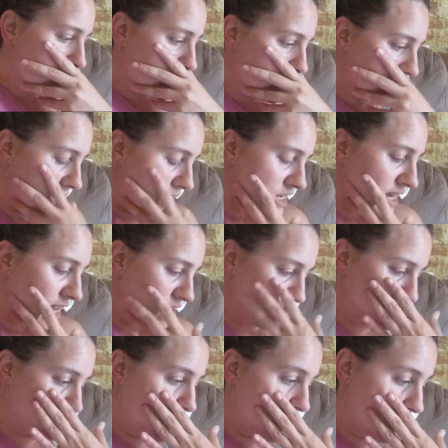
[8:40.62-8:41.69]
I need to
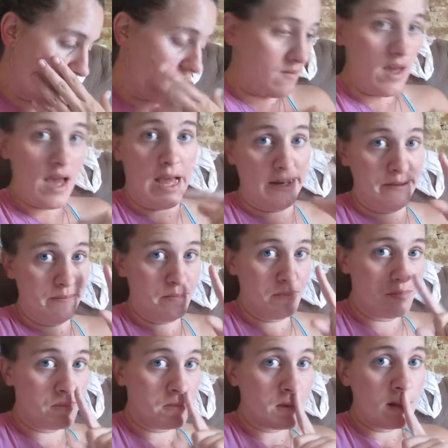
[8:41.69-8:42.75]
actually call the vet
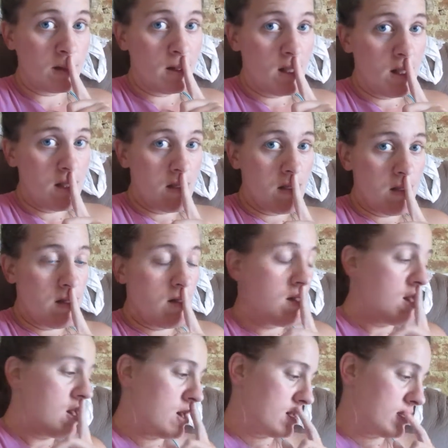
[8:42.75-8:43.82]

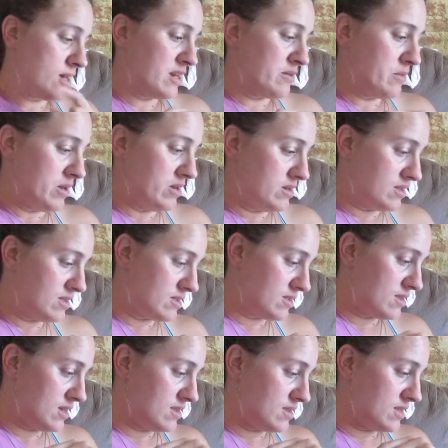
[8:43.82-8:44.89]
and get him in to
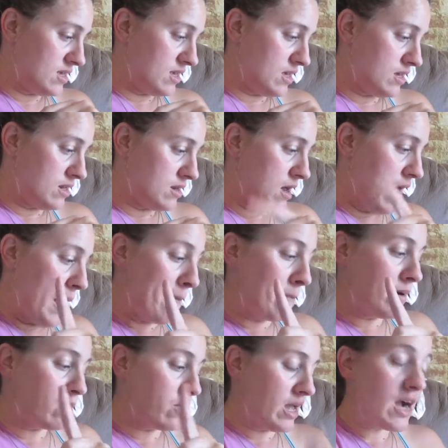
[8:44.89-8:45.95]
get seen. Um,
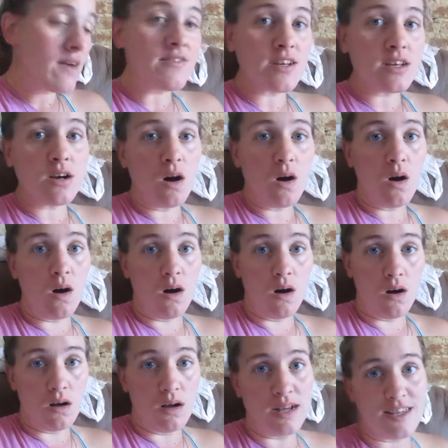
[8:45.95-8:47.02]
but we have to
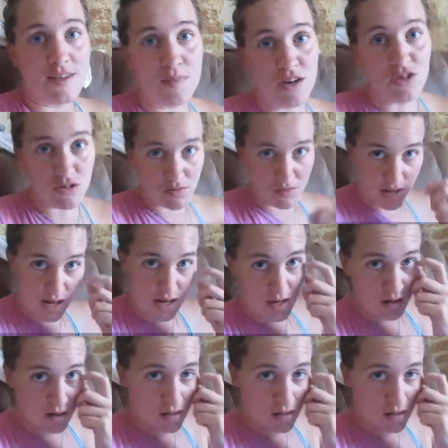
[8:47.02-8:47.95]
call a special vet